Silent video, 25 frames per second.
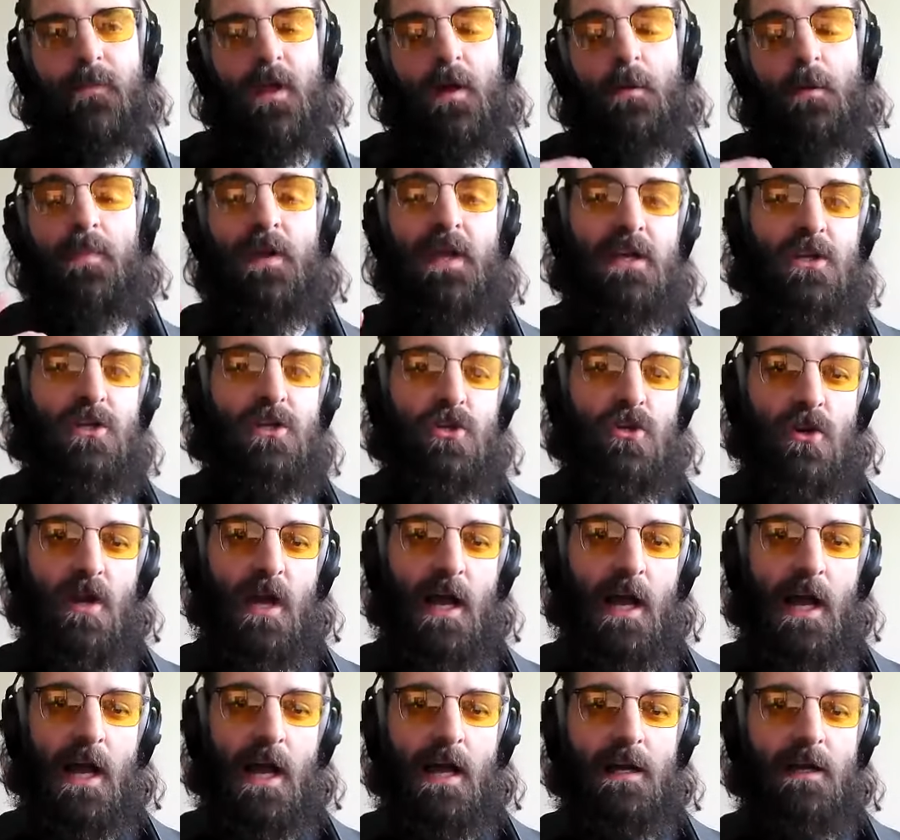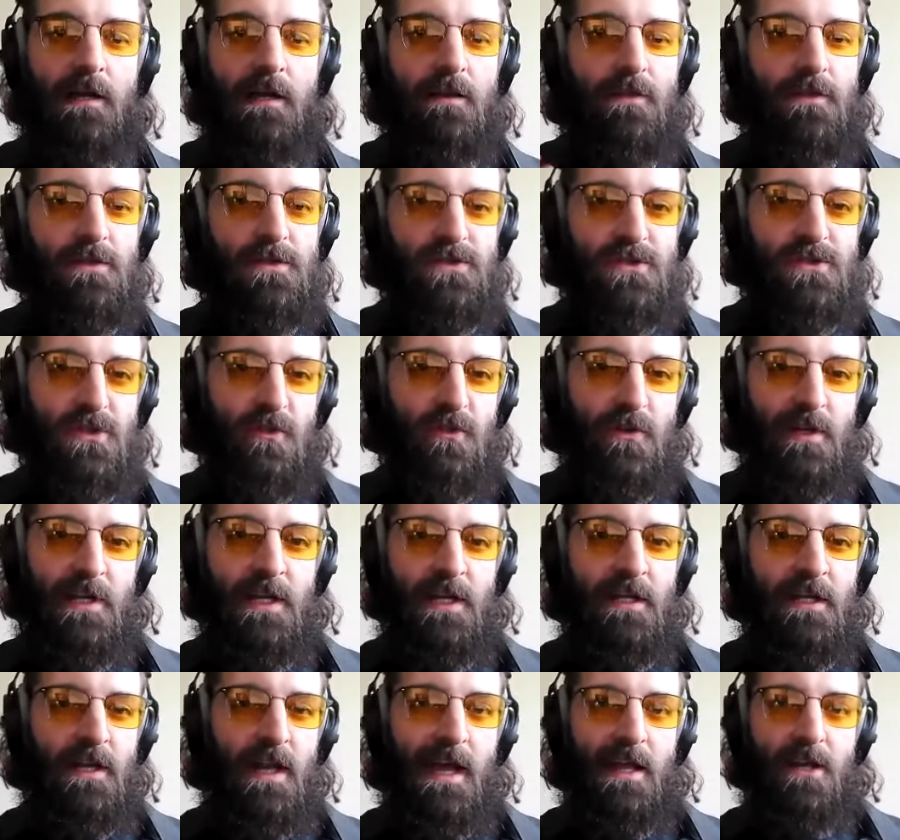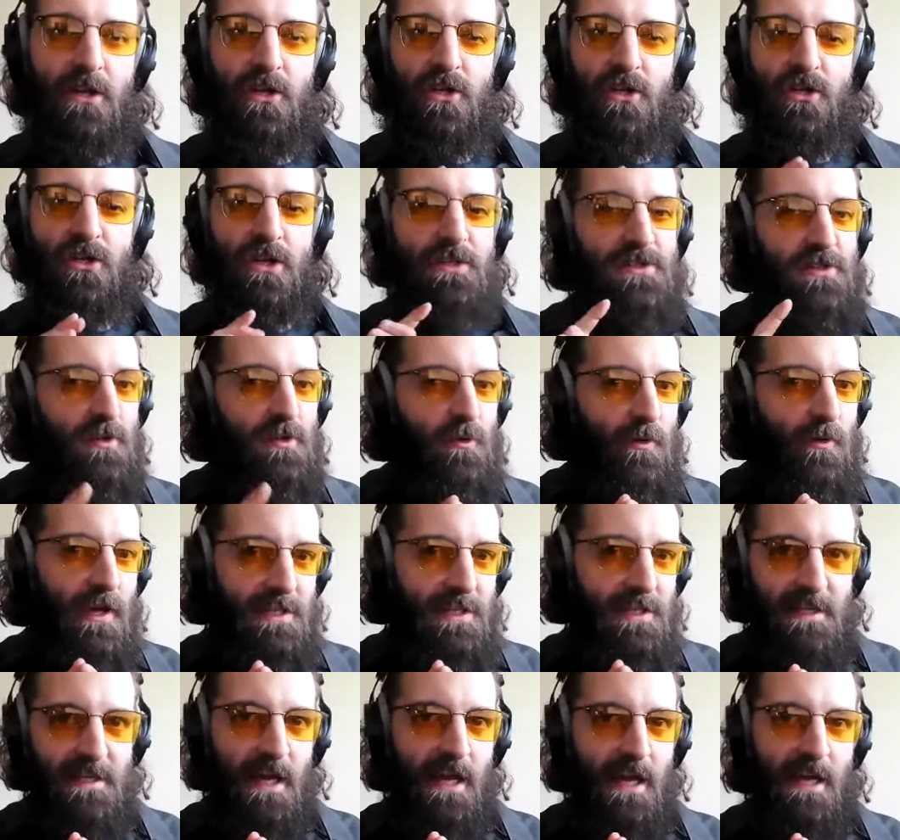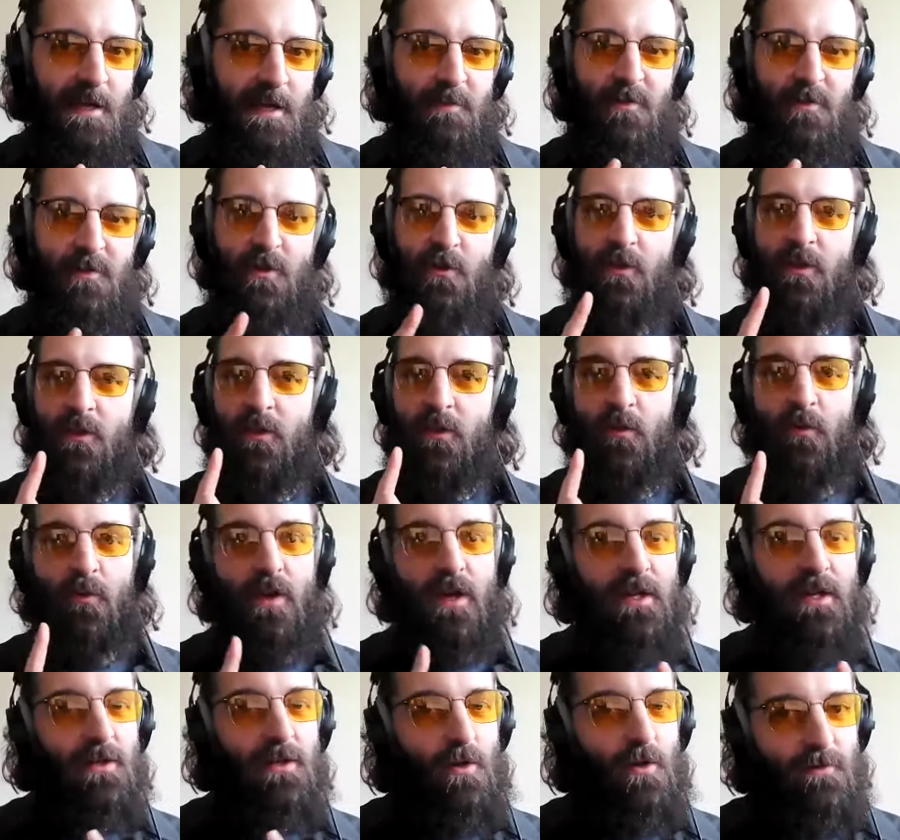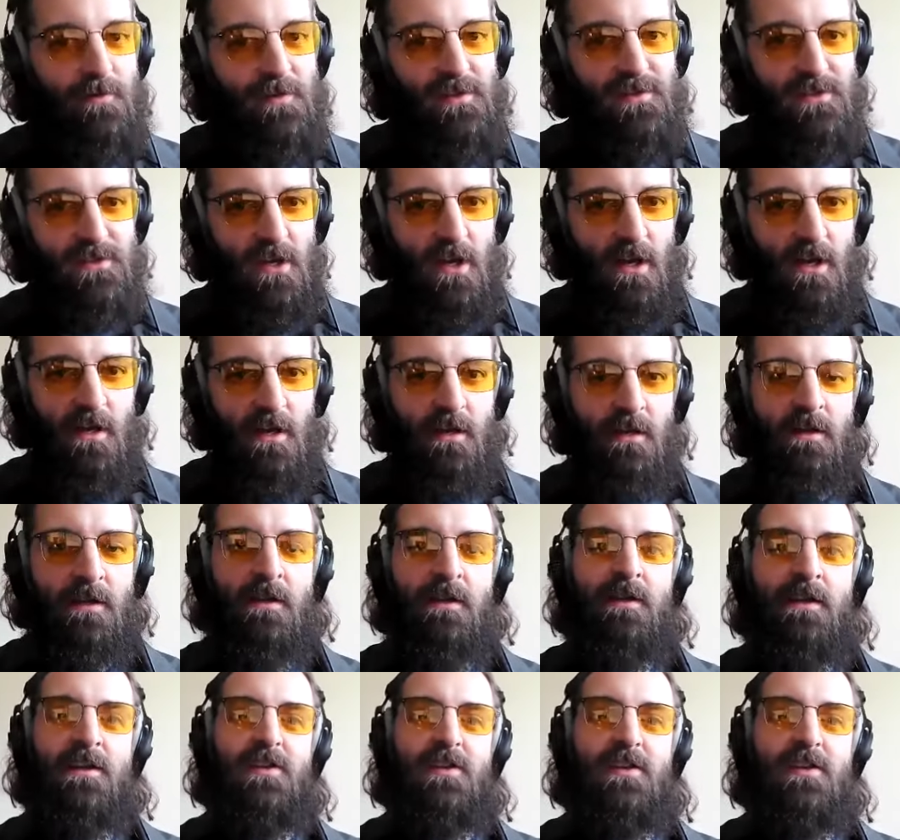a picture on the screen at just the right time during the right note of a song,